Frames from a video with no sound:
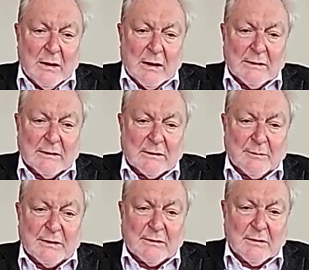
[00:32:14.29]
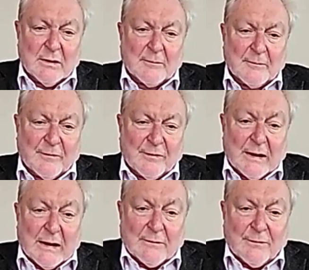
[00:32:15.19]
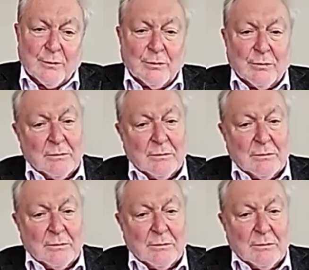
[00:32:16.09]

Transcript: a little bit forgetful,